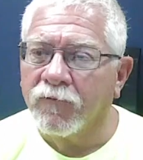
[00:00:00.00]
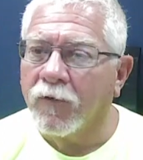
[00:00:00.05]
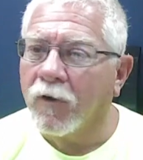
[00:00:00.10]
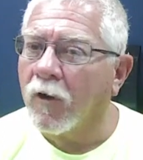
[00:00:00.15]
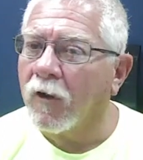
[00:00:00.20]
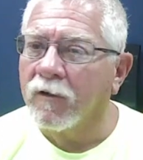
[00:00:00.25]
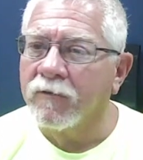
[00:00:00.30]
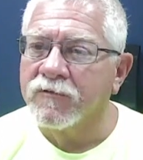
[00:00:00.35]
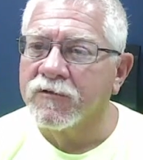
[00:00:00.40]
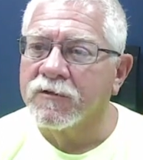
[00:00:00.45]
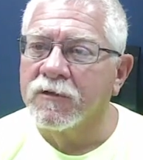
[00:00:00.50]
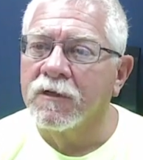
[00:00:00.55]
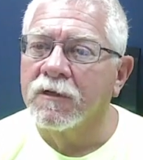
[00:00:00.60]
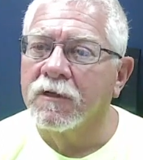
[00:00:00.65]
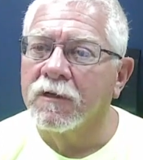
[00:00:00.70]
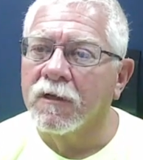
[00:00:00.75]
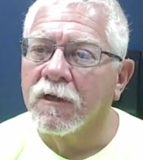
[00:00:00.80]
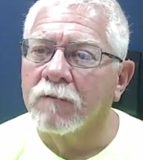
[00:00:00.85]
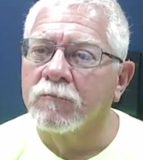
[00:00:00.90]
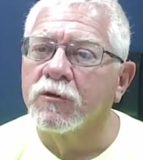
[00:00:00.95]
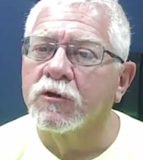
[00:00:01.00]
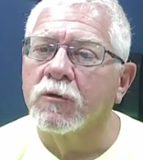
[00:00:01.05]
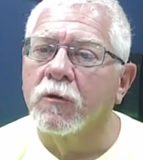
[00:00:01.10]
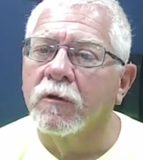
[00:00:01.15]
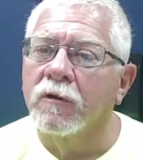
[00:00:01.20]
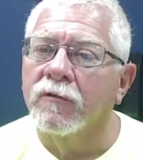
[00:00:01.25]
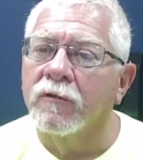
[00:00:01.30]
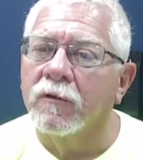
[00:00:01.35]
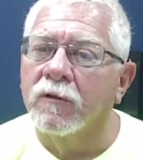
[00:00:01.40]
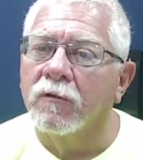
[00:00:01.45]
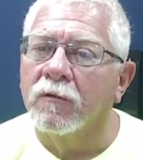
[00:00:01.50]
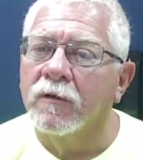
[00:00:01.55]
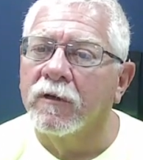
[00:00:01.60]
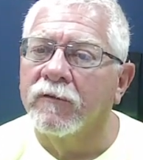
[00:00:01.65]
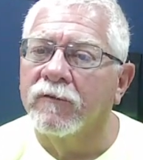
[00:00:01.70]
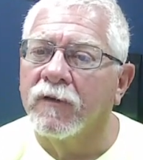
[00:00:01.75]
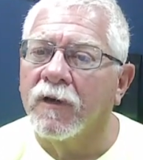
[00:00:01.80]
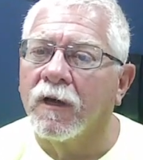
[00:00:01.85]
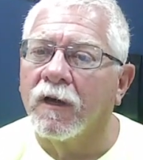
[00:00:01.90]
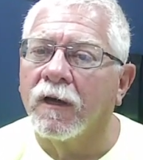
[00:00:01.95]
all have sinned and come short of the glory
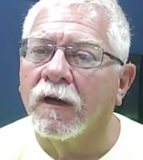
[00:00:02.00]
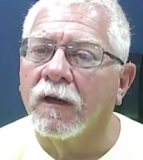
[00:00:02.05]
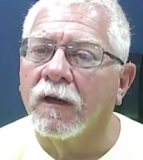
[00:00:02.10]
of God,